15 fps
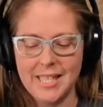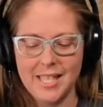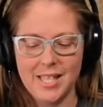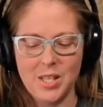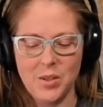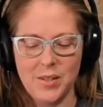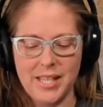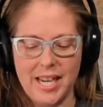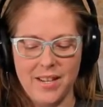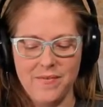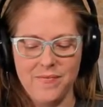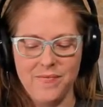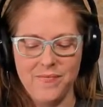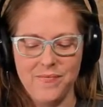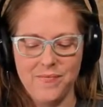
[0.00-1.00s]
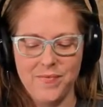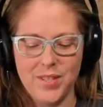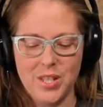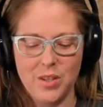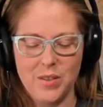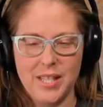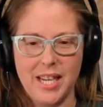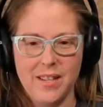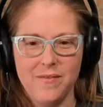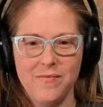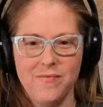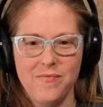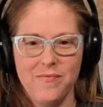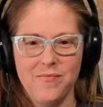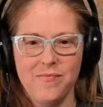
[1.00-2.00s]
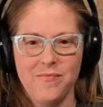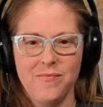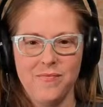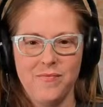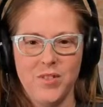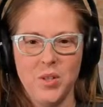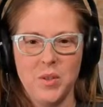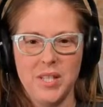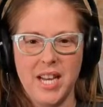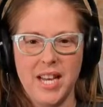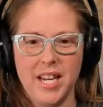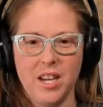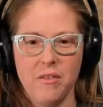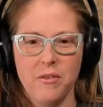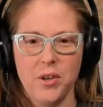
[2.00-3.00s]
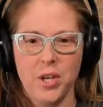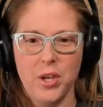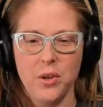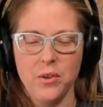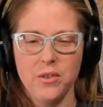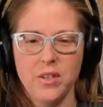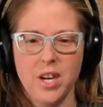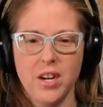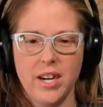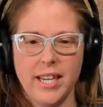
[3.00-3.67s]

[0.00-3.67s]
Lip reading: So sad. So sad. No Sonic for you. All right.